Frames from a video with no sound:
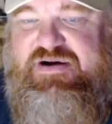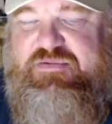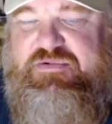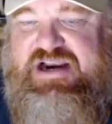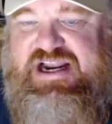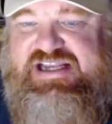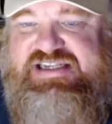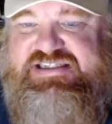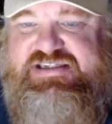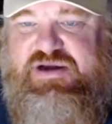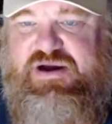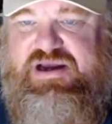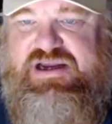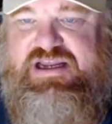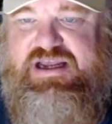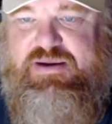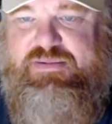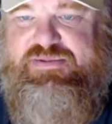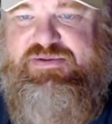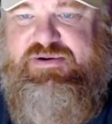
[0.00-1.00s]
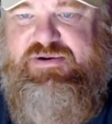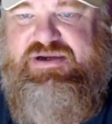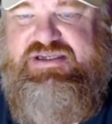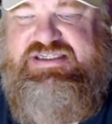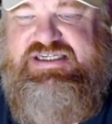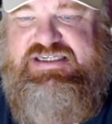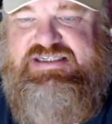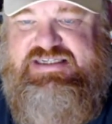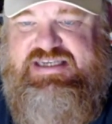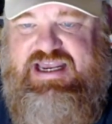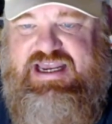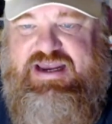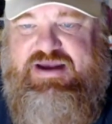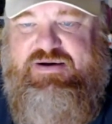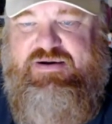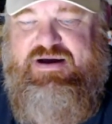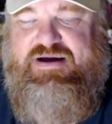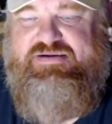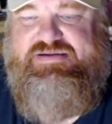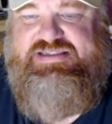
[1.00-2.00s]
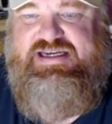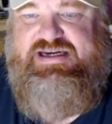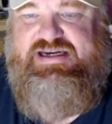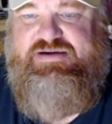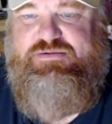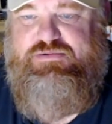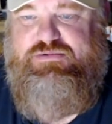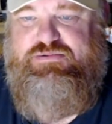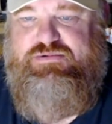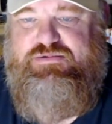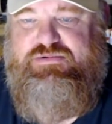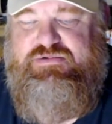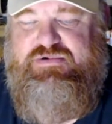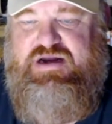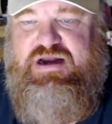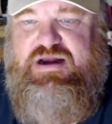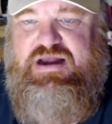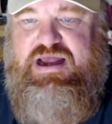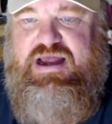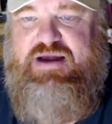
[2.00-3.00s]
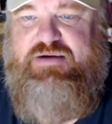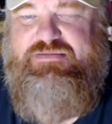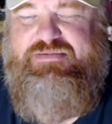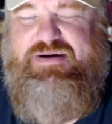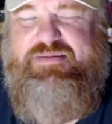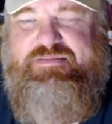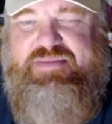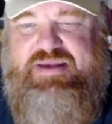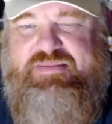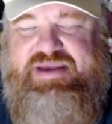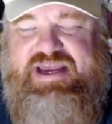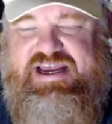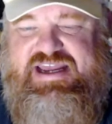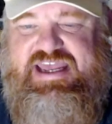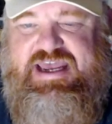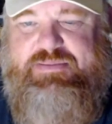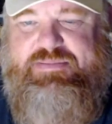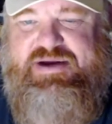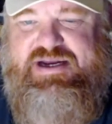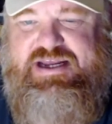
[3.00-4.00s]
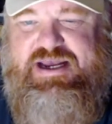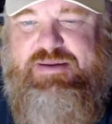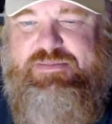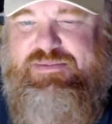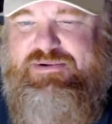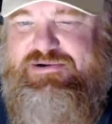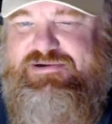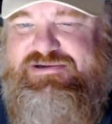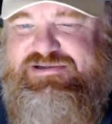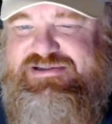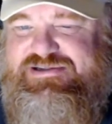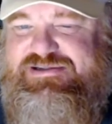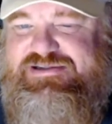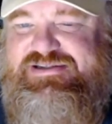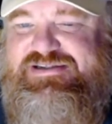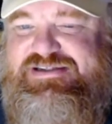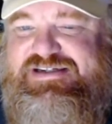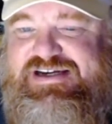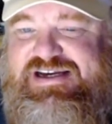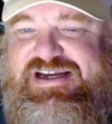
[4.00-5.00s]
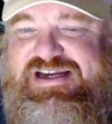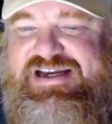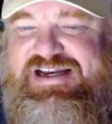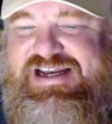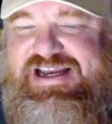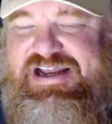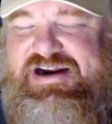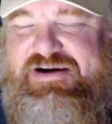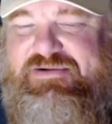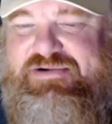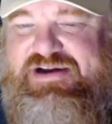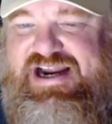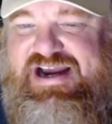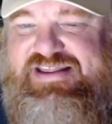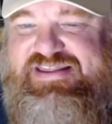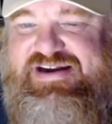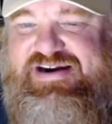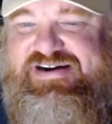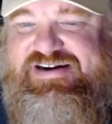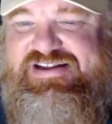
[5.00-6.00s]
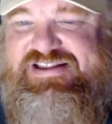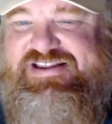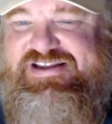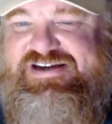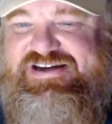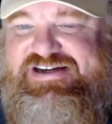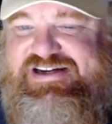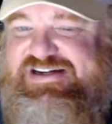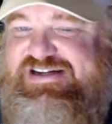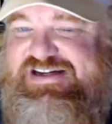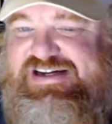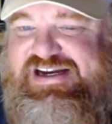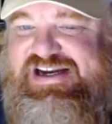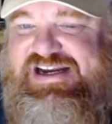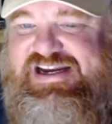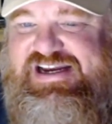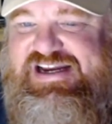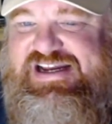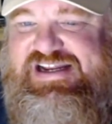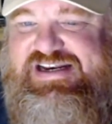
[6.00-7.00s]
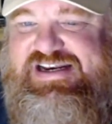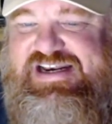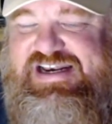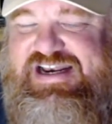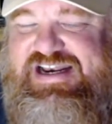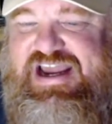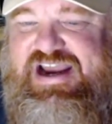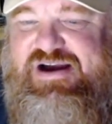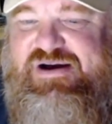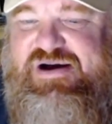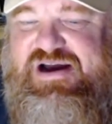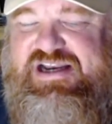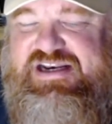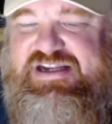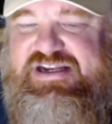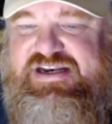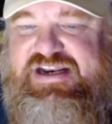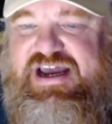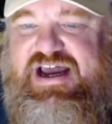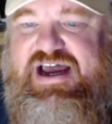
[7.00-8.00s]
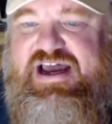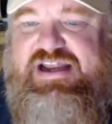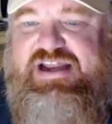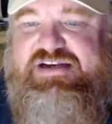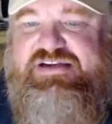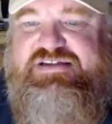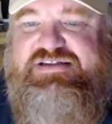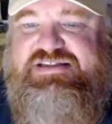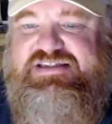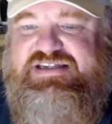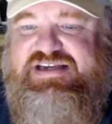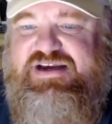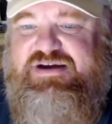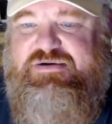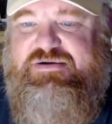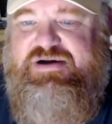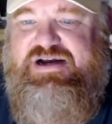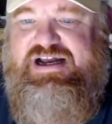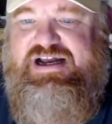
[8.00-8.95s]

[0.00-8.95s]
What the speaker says: when I saw it come through as a sale, I was like, ooh, maybe I kept a couple. And I went out there to look, and no, I did not. So